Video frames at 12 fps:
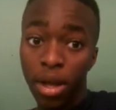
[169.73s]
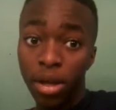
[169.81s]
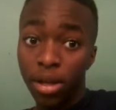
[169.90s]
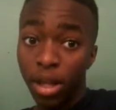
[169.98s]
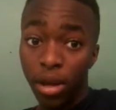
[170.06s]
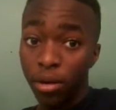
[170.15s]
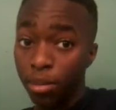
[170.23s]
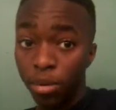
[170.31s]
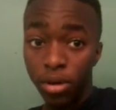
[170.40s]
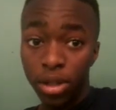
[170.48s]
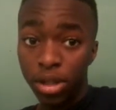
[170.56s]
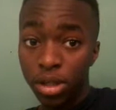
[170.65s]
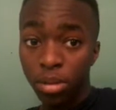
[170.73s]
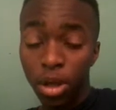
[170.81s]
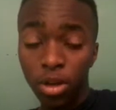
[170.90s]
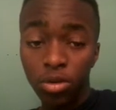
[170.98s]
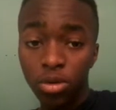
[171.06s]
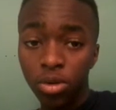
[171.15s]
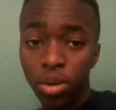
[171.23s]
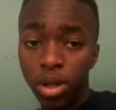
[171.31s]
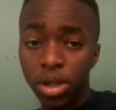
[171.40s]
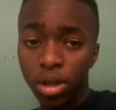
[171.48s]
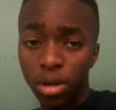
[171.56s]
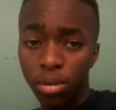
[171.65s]
They protested about the Cruiserweight
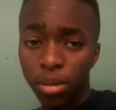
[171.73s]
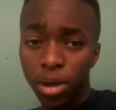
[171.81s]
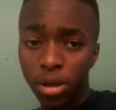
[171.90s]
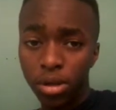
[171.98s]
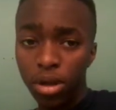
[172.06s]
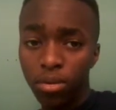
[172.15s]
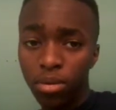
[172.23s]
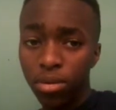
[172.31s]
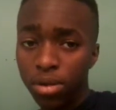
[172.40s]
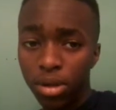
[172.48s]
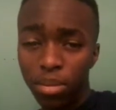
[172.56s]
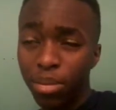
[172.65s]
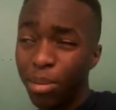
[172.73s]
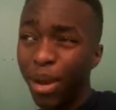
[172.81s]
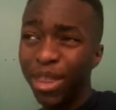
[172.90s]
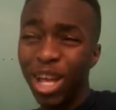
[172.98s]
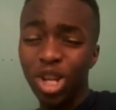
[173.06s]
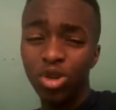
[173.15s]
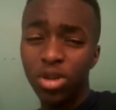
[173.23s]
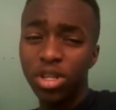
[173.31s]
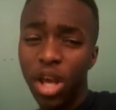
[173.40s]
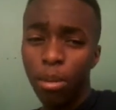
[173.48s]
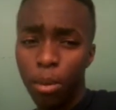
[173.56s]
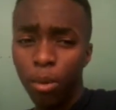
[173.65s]
title match, even some about Andre the
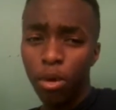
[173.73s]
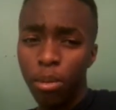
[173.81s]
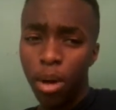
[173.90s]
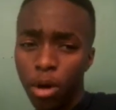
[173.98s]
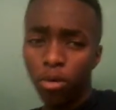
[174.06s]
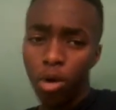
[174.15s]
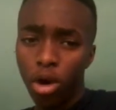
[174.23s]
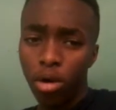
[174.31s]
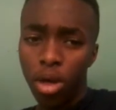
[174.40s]
Giant Memorial Battle Royal.